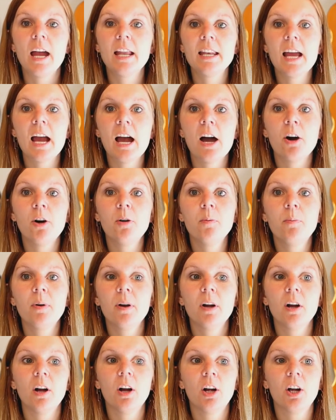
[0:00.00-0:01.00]
And help
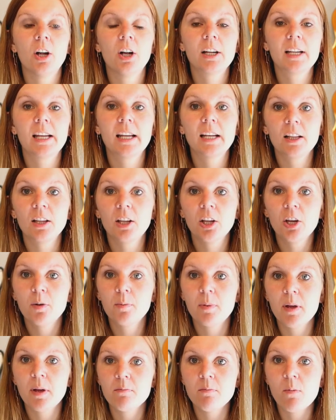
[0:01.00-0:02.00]
her get a
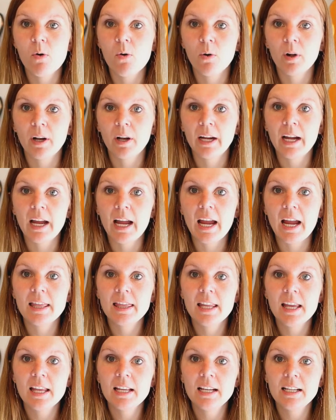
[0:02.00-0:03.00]
little bit more.
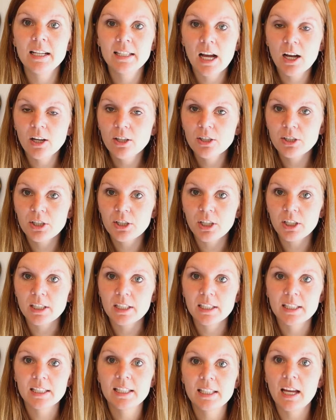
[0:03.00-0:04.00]
And then he tells her
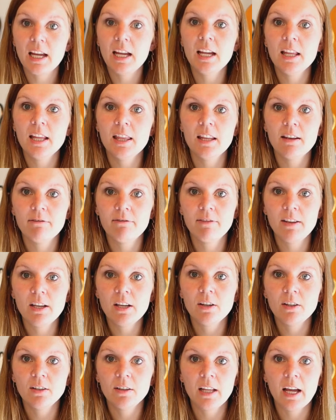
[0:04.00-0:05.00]
to stay in the
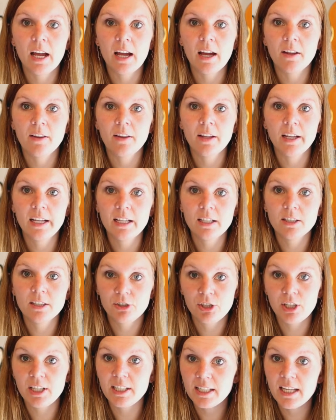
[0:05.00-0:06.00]
field that he,
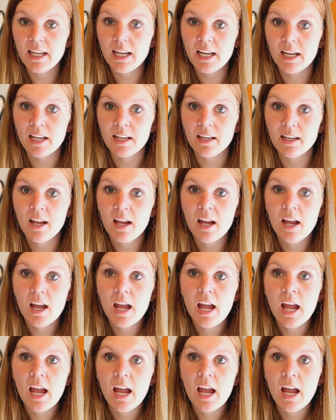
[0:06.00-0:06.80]
she's in